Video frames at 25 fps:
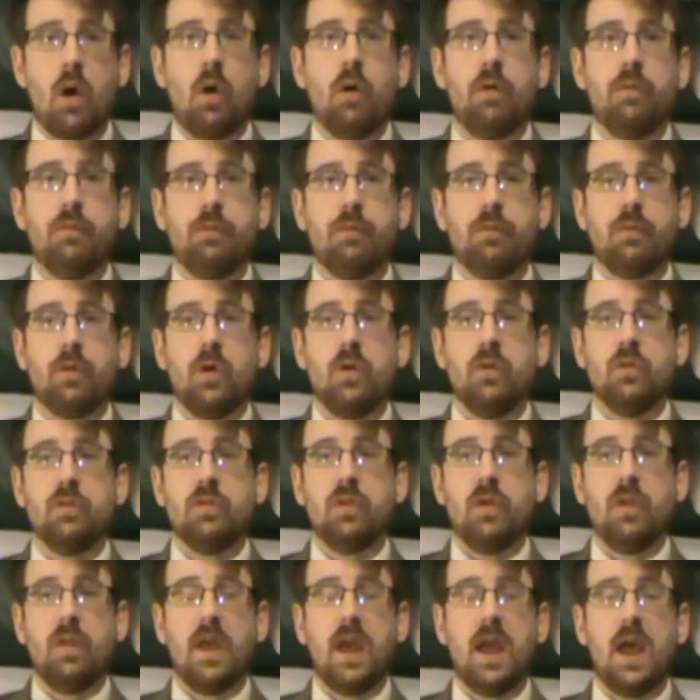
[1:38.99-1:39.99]
off
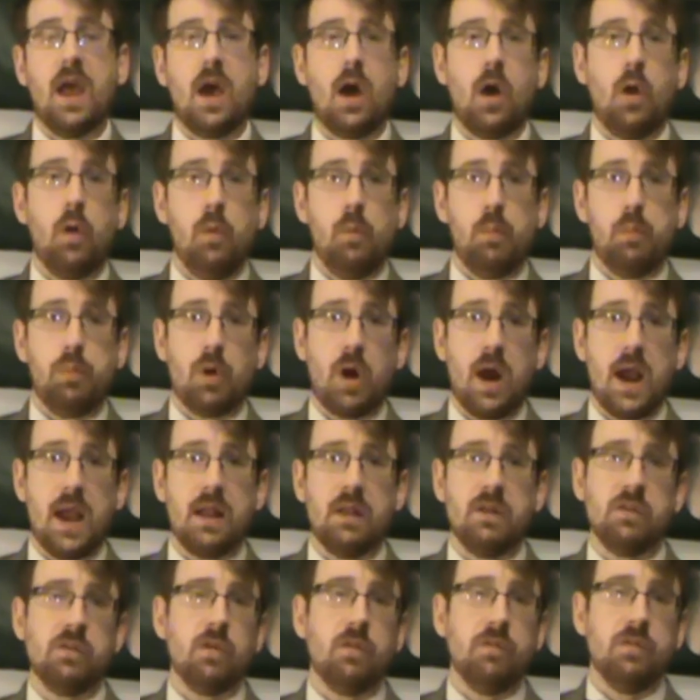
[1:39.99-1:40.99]
onto their own brands,